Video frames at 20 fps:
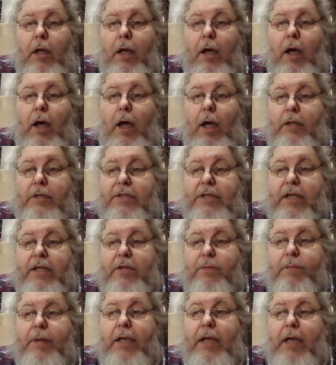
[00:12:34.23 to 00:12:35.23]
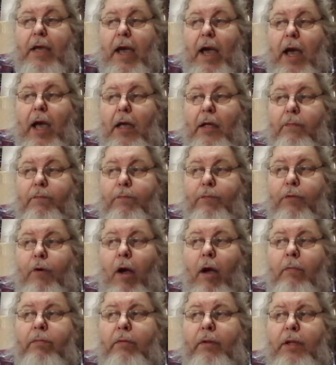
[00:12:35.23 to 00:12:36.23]
Uh, see, to me, I
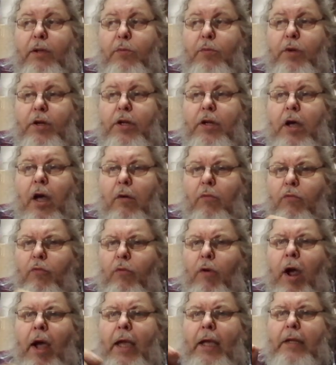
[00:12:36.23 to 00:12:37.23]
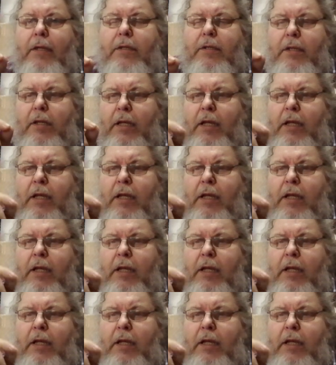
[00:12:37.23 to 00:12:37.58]
probably would not write,